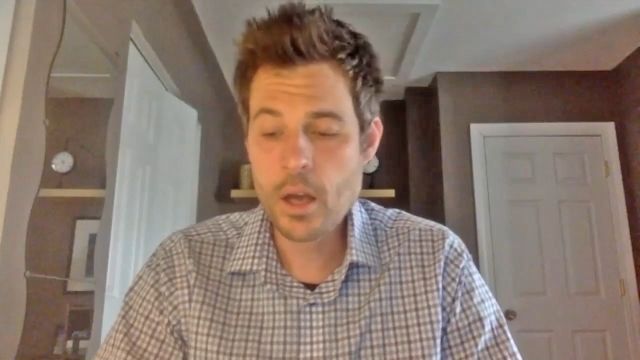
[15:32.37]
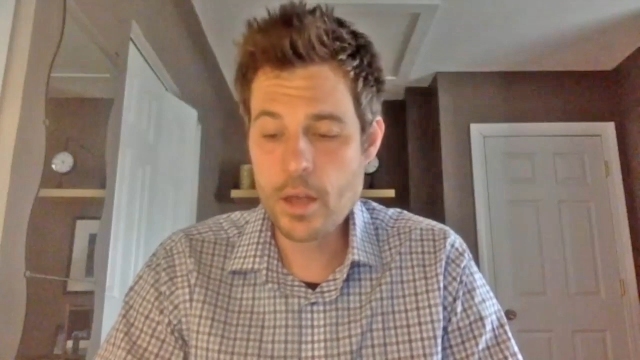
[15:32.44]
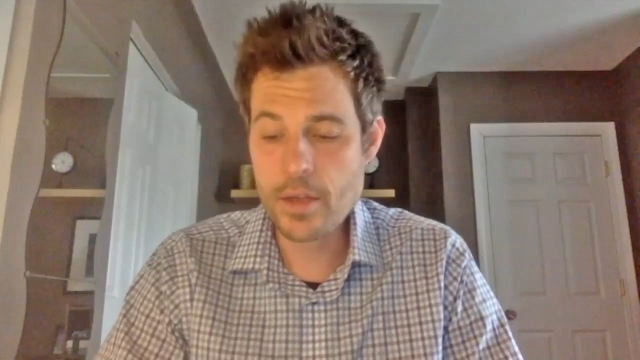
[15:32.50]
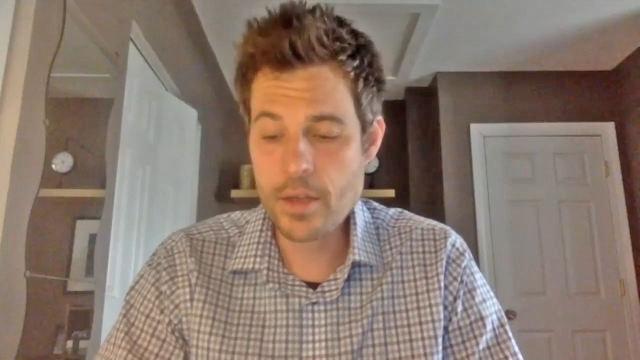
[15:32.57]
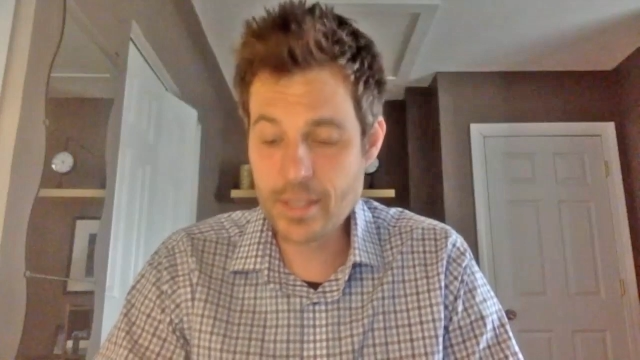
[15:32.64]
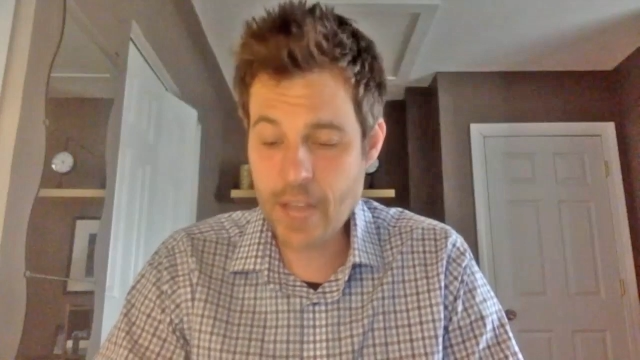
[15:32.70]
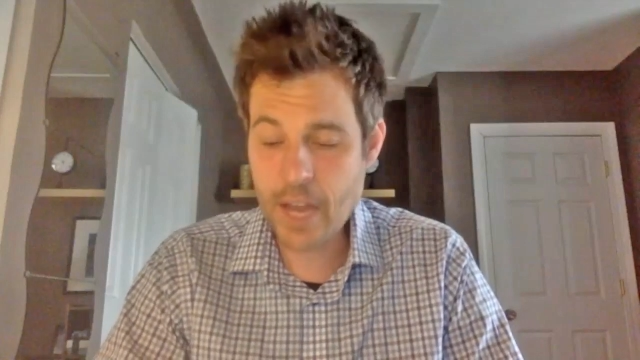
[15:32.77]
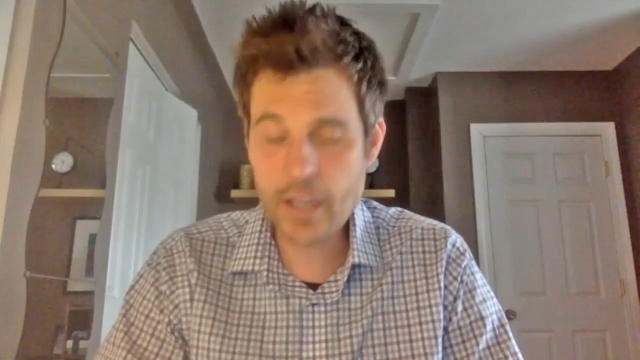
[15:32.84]

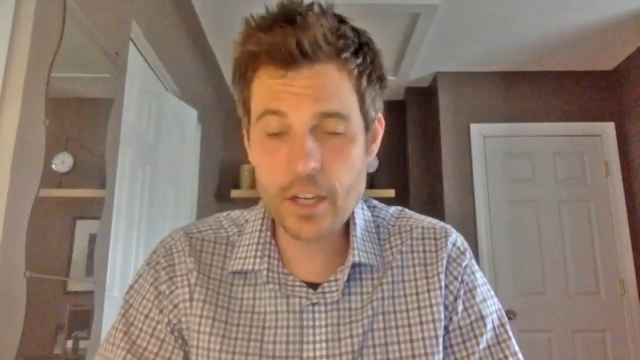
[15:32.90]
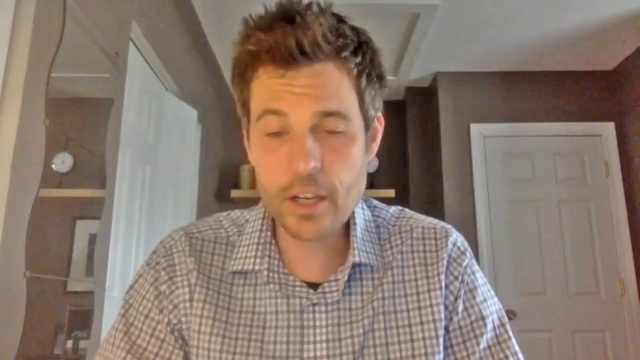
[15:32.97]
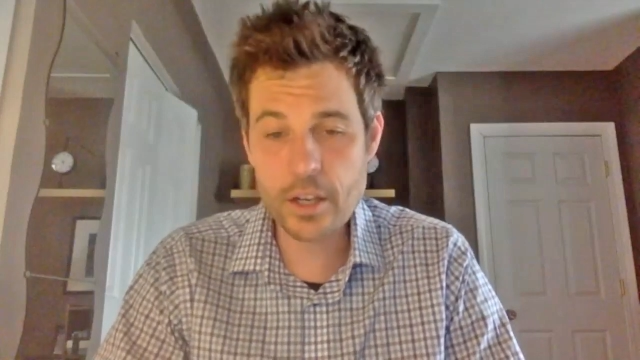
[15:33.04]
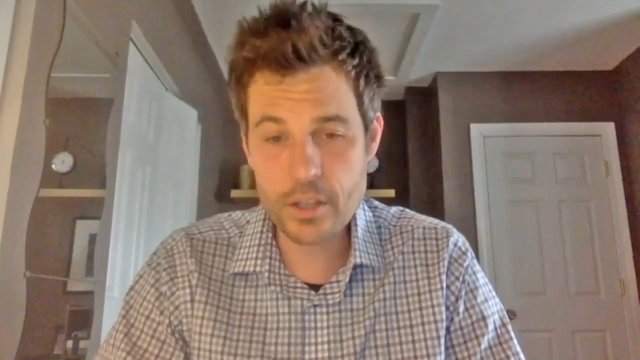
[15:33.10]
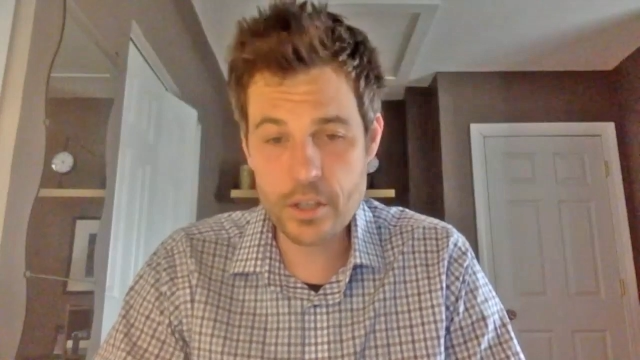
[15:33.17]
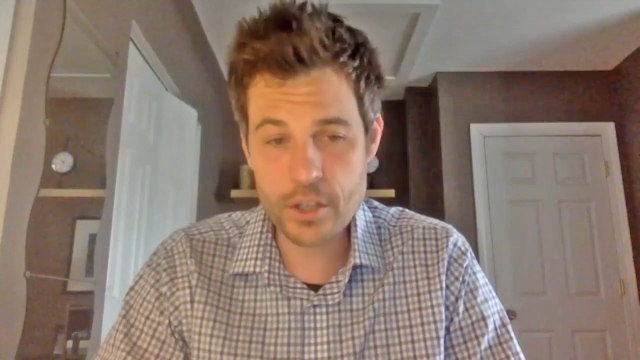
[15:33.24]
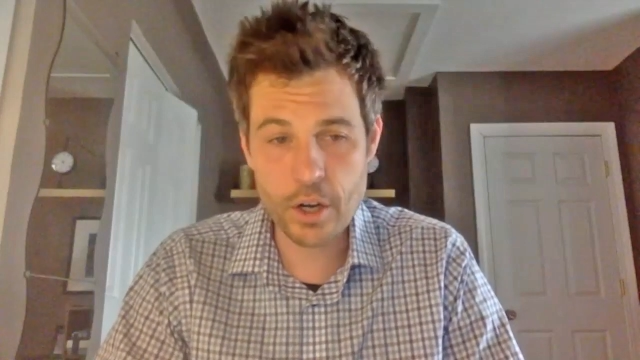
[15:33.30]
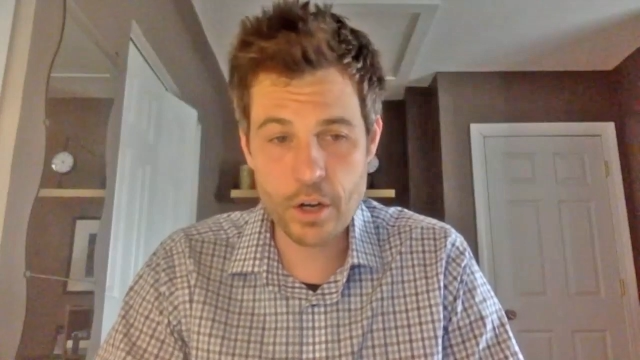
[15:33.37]
The second
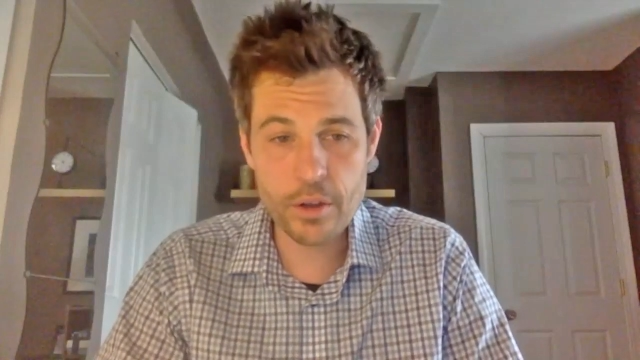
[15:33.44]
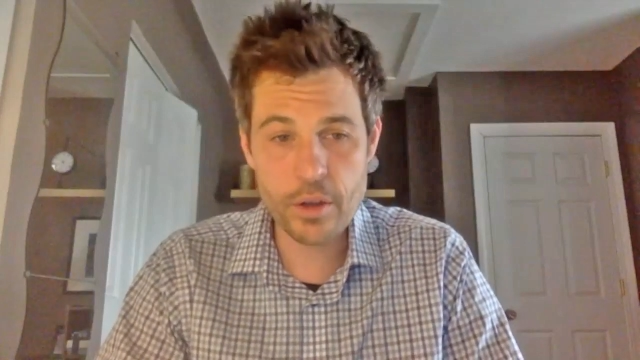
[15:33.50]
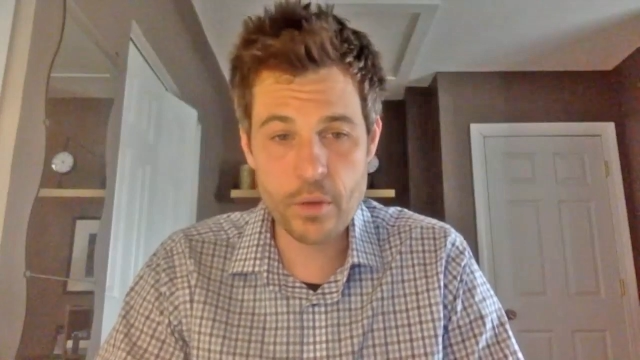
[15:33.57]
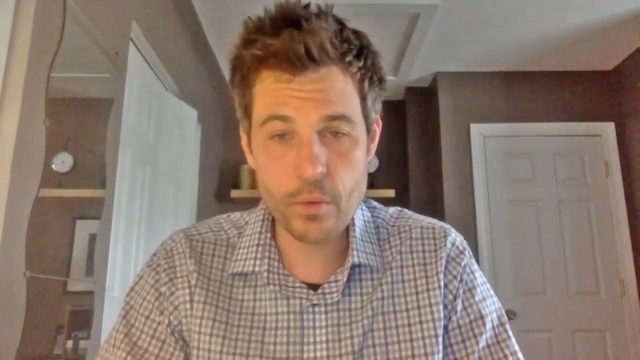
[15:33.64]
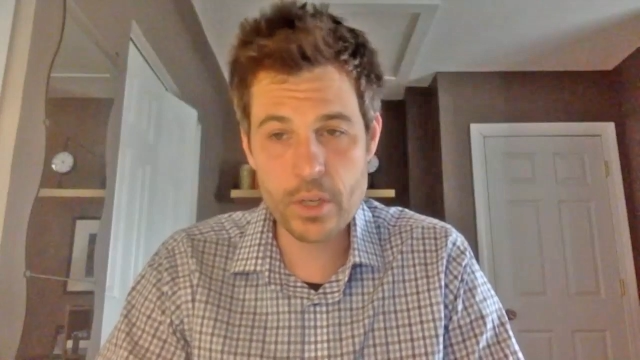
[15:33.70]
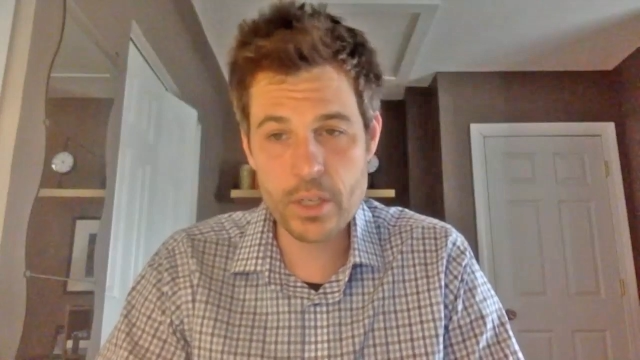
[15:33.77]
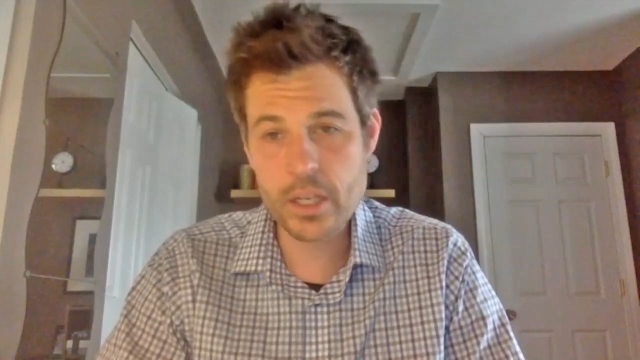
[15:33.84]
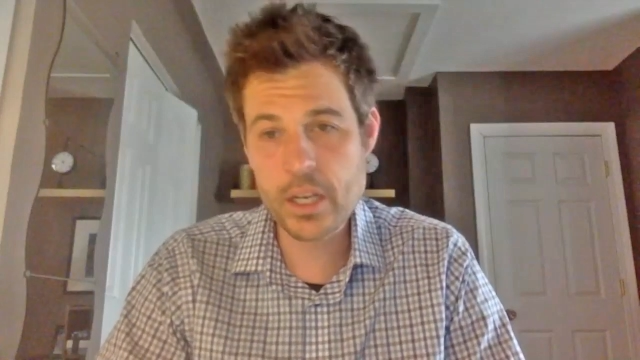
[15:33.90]
concern that
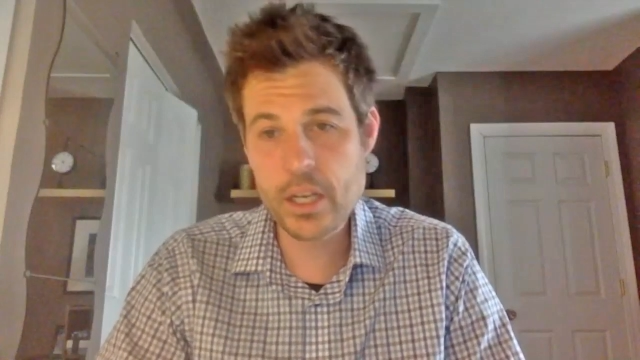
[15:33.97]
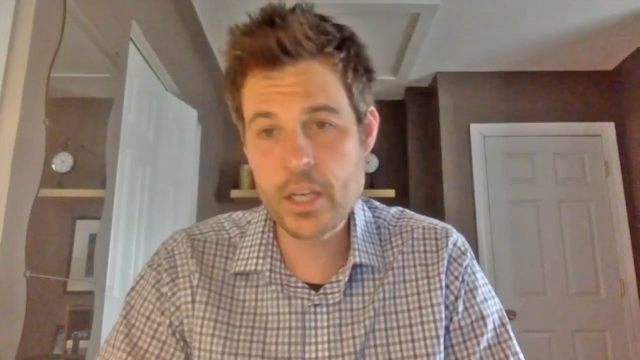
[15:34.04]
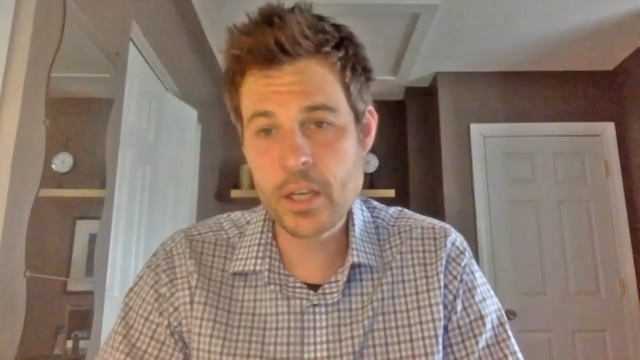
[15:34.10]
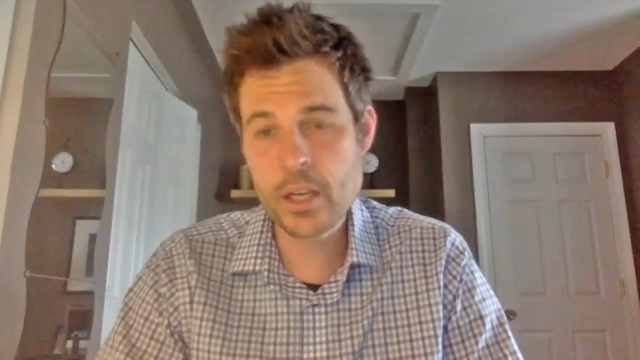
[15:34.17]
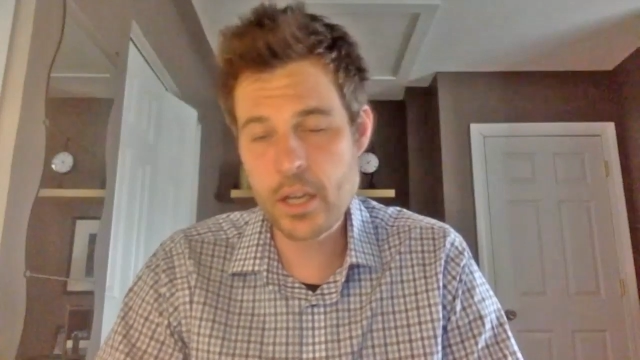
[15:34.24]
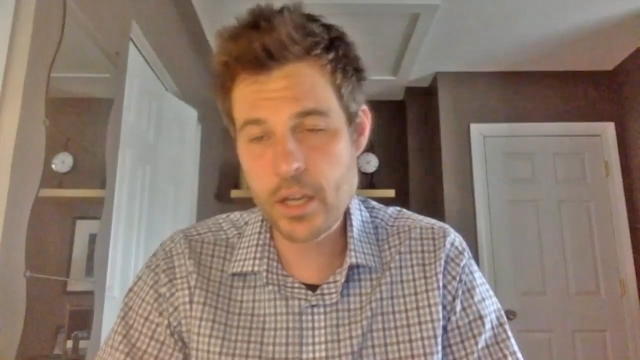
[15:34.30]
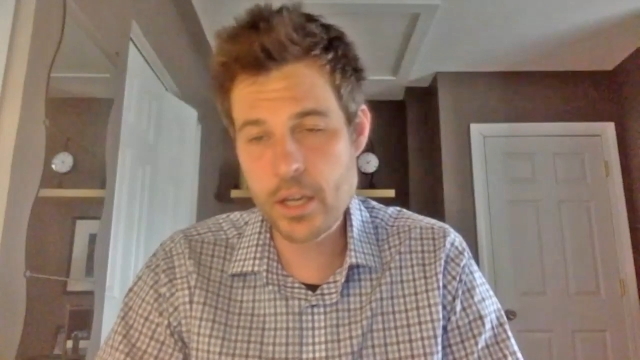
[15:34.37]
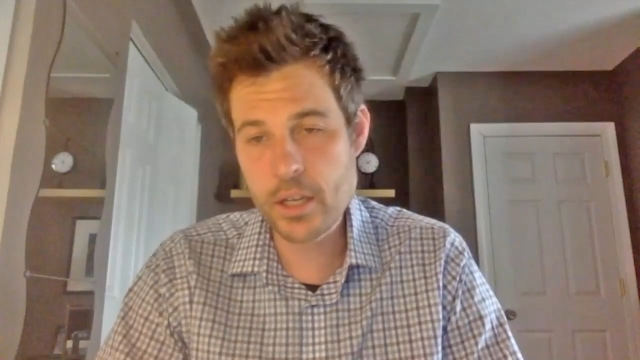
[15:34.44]
we're
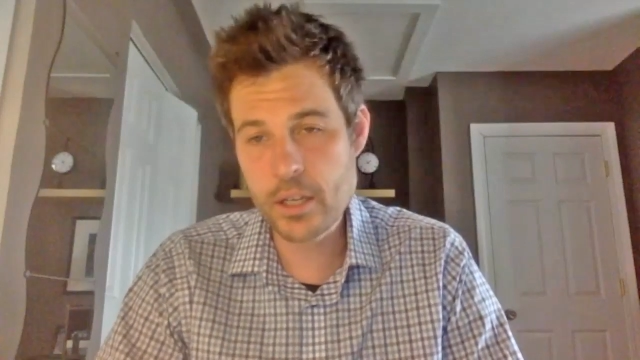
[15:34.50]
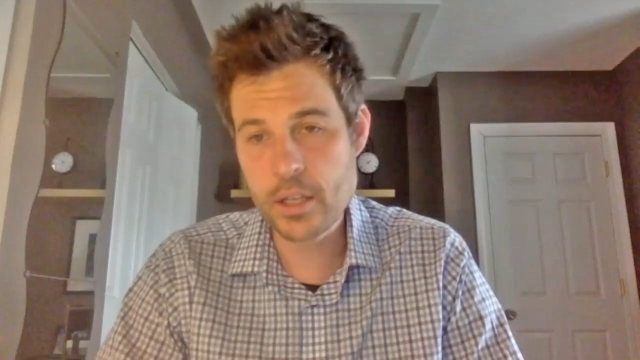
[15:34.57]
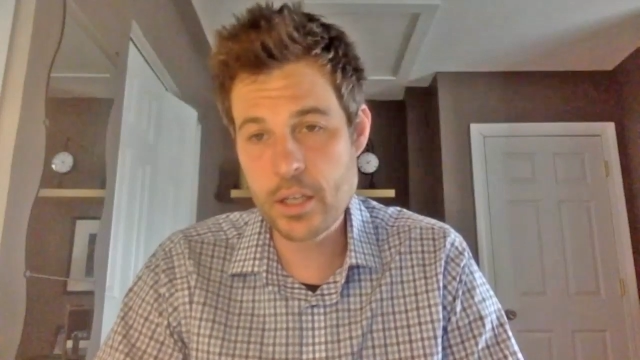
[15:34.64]
seeing is